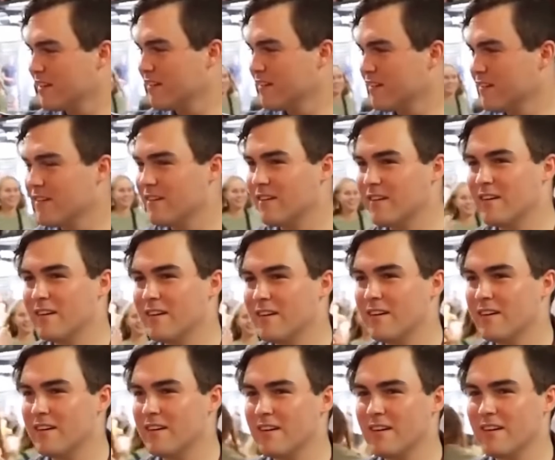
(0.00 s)

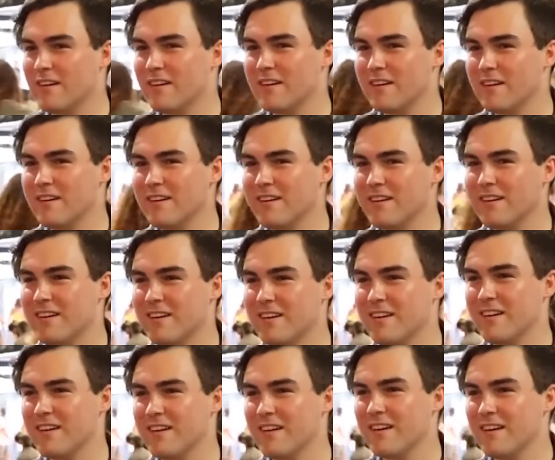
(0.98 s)

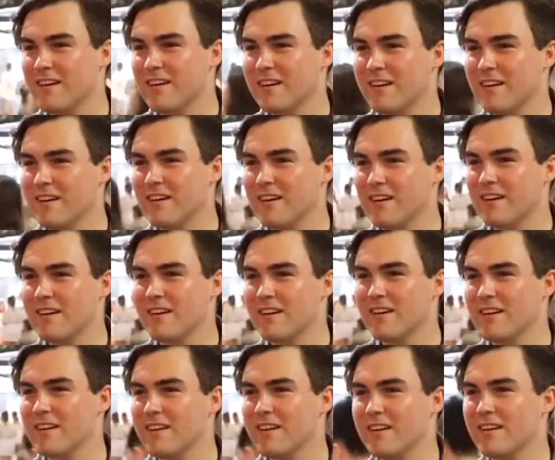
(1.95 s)

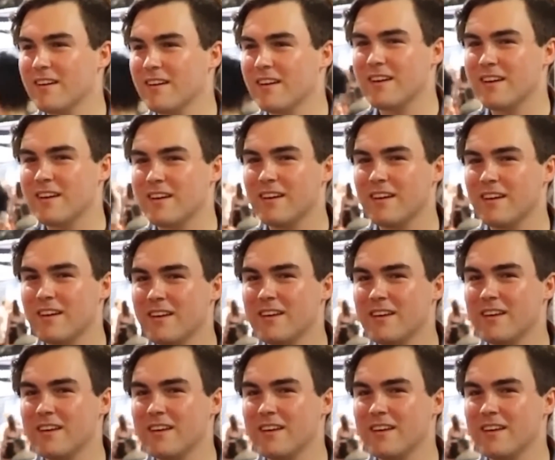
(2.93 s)
[no speech]